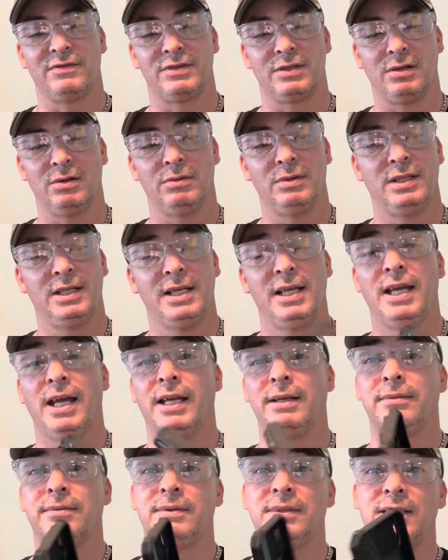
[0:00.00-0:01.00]
So
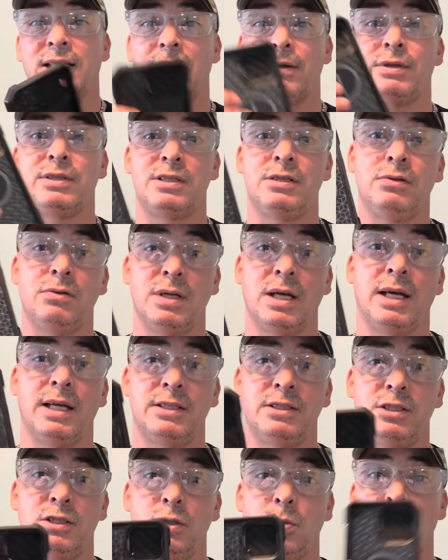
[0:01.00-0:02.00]
hey, guarantee you
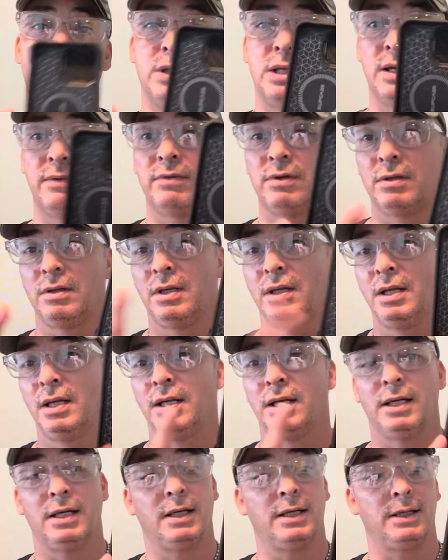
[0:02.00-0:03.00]
guys, you will never
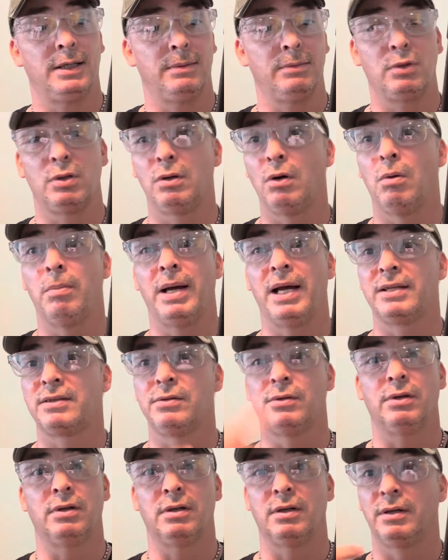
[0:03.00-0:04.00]
go back
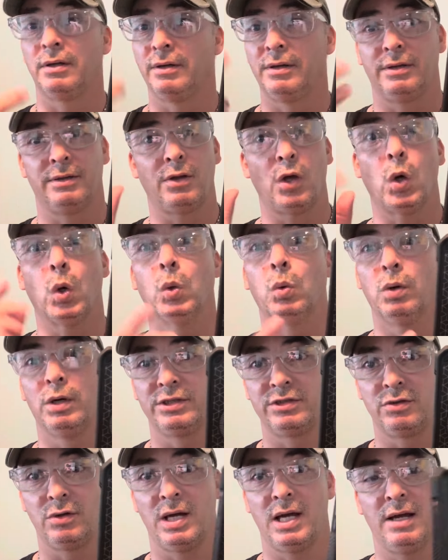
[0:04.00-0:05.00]
to the old
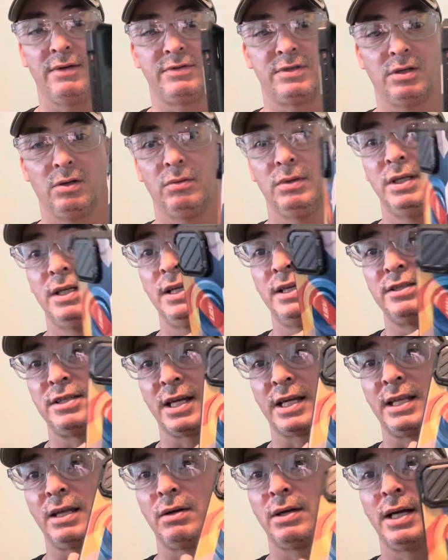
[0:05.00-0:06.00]
ones you have. So check
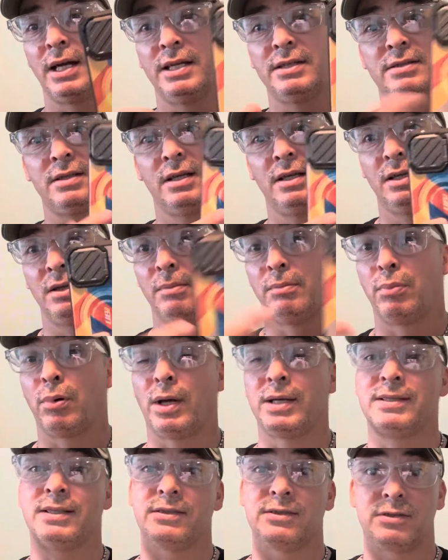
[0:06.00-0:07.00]
it out, guys.
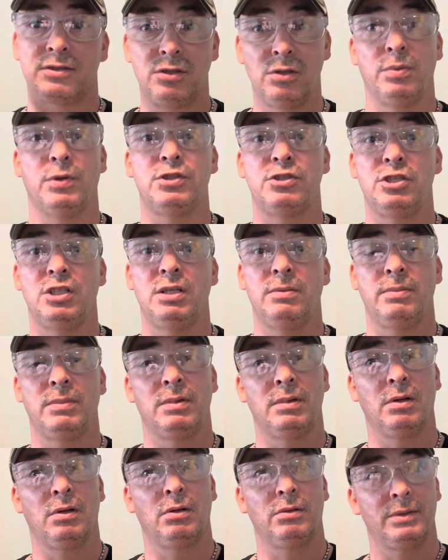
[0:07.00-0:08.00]
Price is super cheap. You
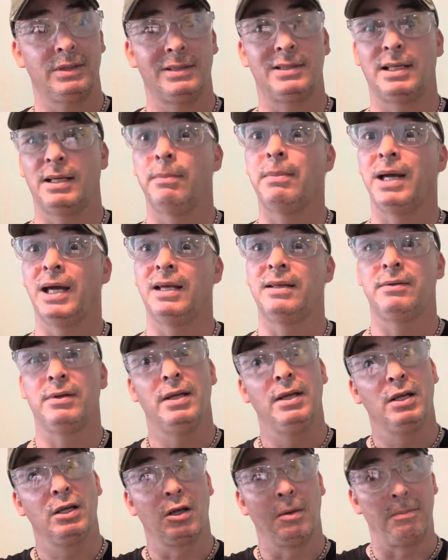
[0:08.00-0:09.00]
know, it's not bad
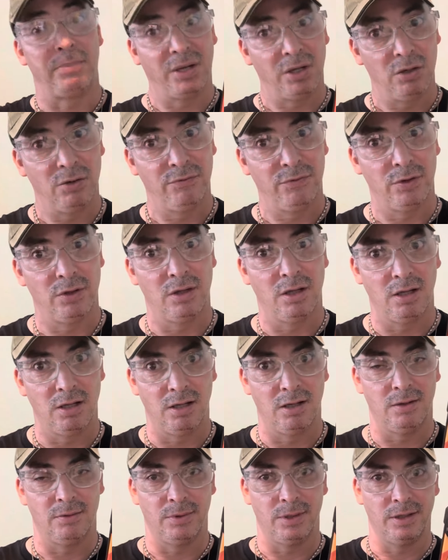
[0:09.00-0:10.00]
compared with
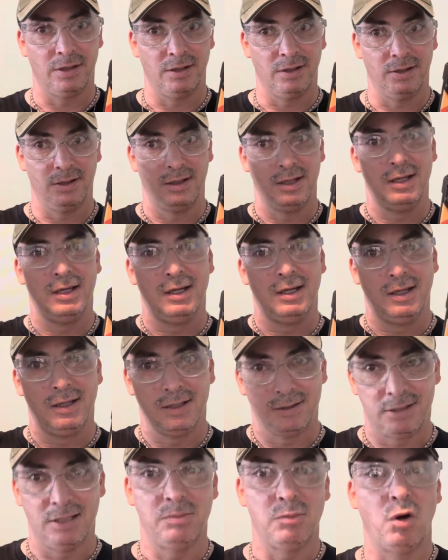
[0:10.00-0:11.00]
the
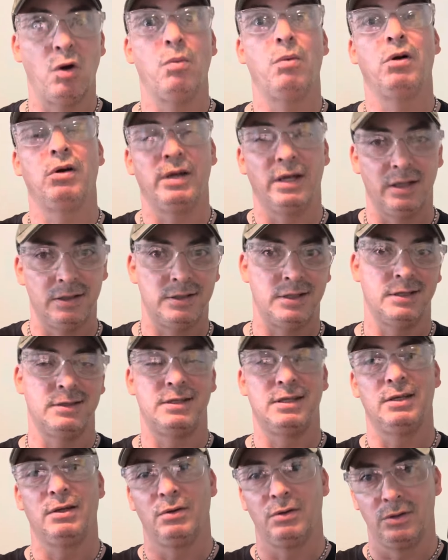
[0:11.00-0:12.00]
T-Mobile,
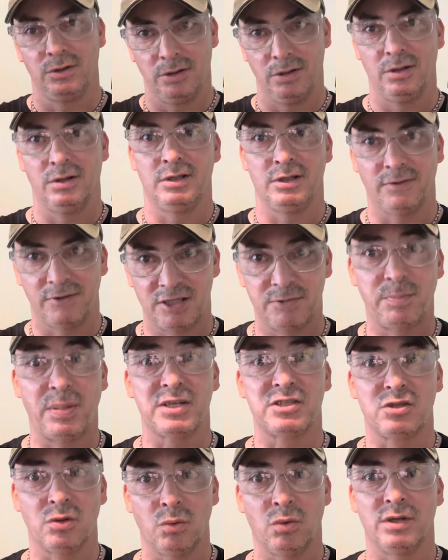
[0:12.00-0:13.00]
AT&T, or the
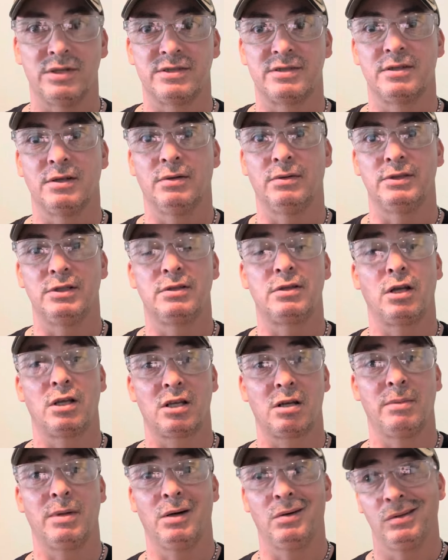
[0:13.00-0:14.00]
special ones. So you talk
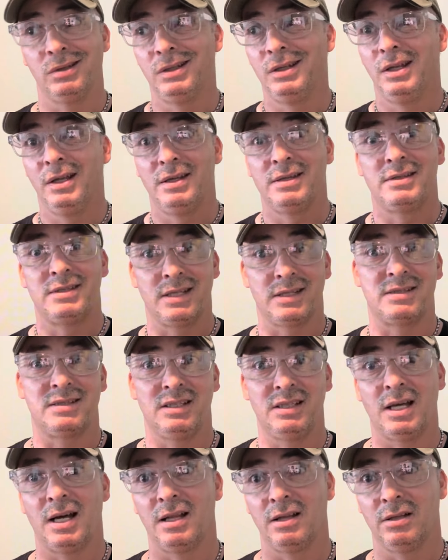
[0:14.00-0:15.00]
about
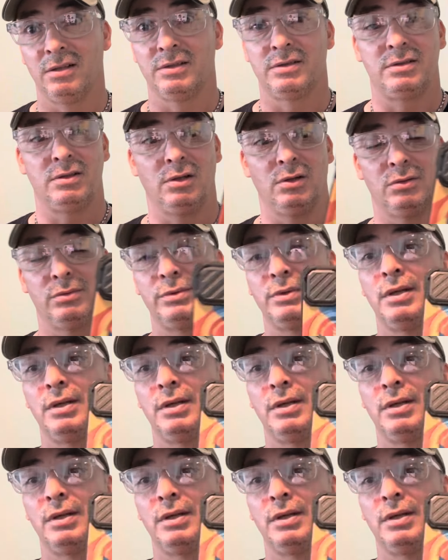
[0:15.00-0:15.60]
$60.